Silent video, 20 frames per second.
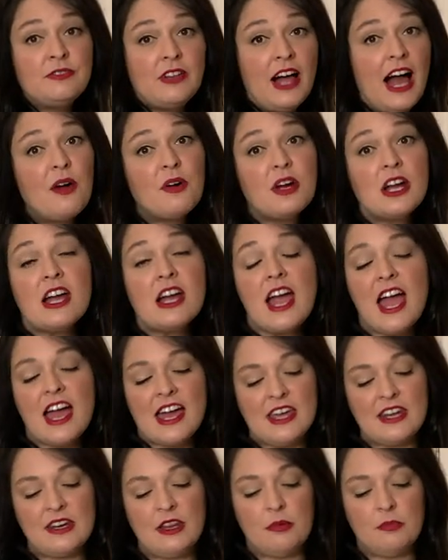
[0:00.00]
flour
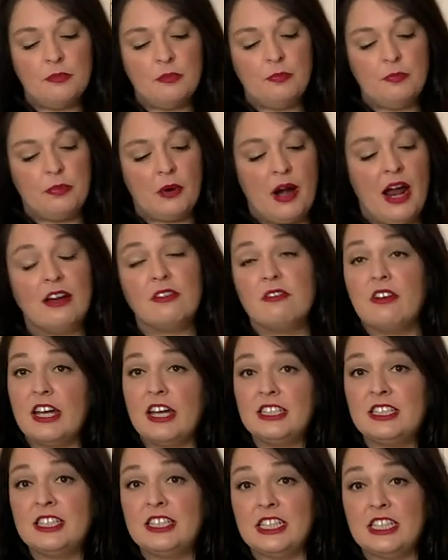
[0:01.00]
and brown
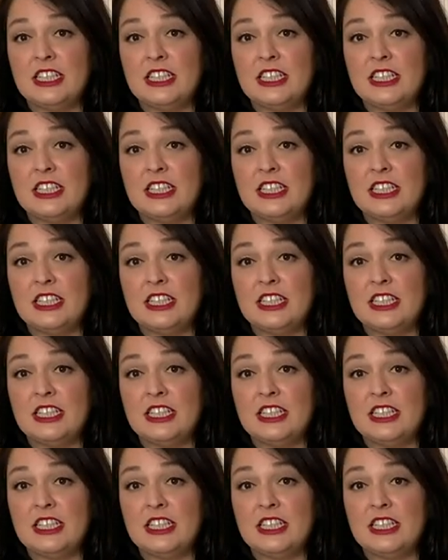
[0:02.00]
rice